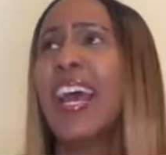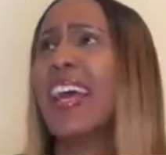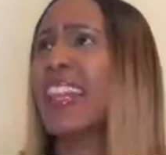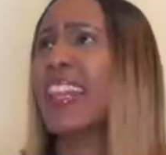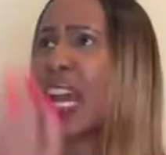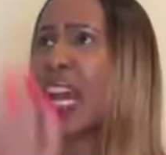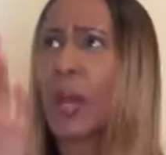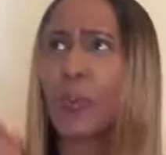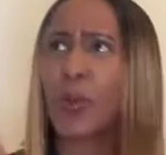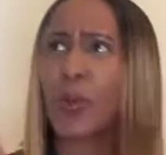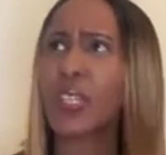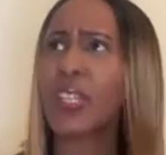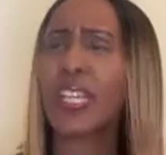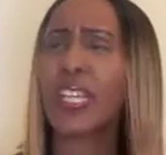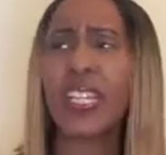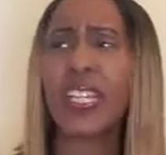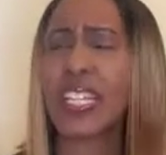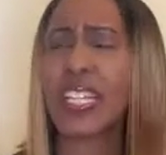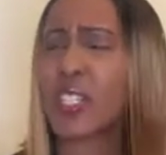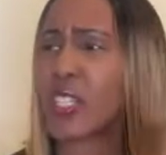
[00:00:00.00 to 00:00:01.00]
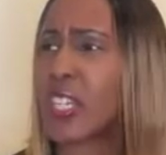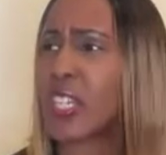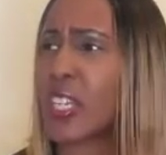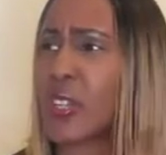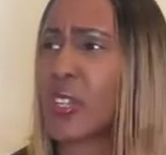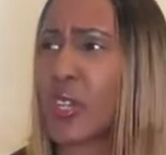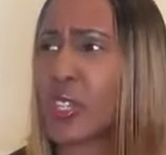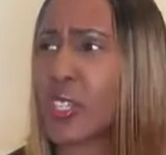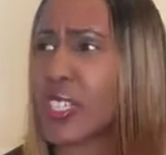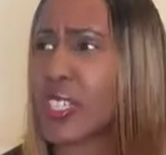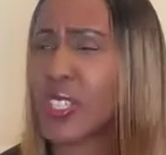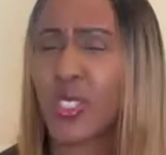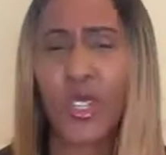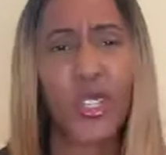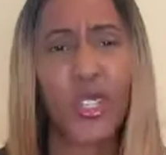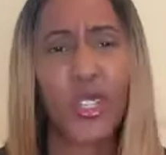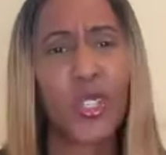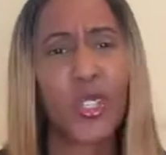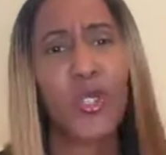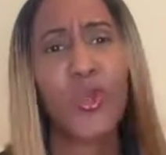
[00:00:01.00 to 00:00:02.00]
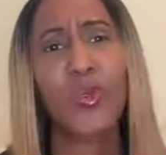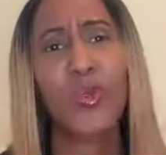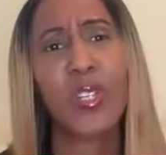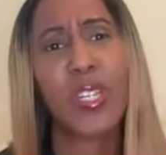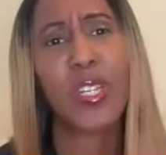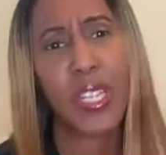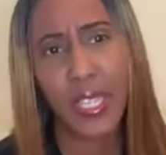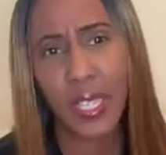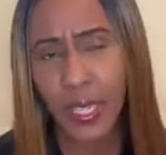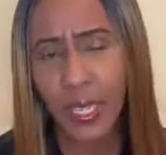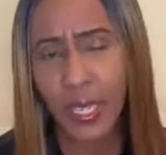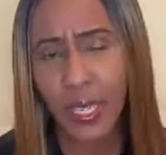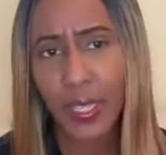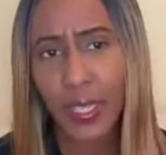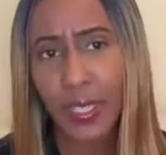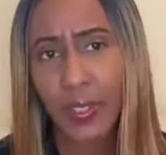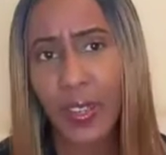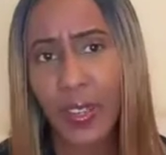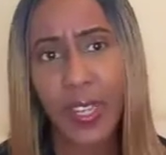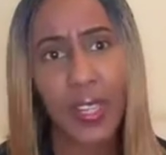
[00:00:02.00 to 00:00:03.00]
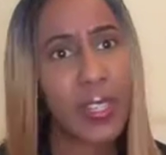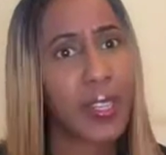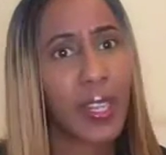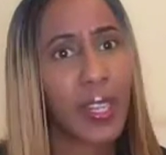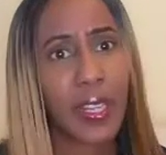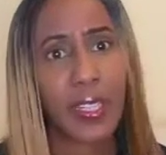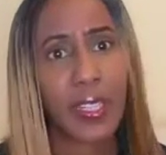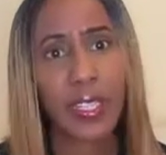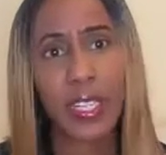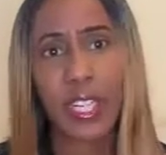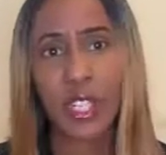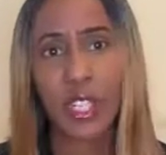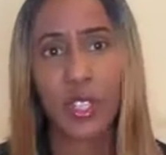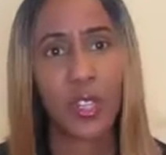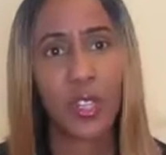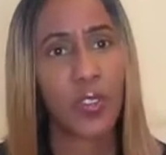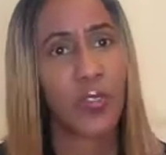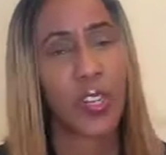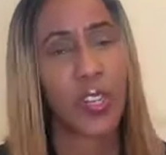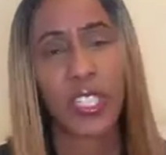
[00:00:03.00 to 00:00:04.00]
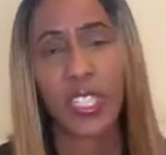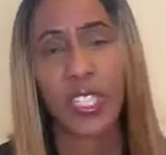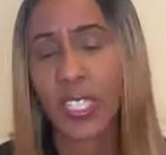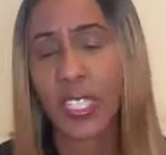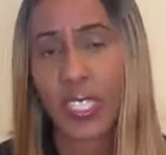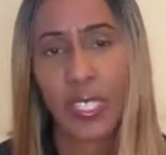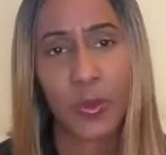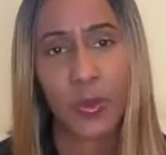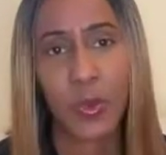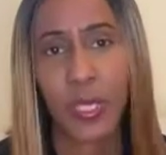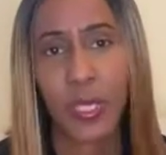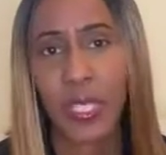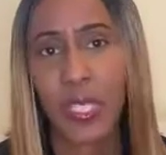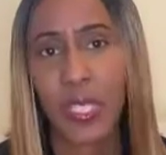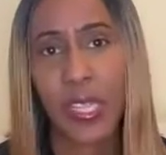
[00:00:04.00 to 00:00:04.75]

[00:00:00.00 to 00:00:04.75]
The airport thing is actually it's not unique. Even in the international franchise, see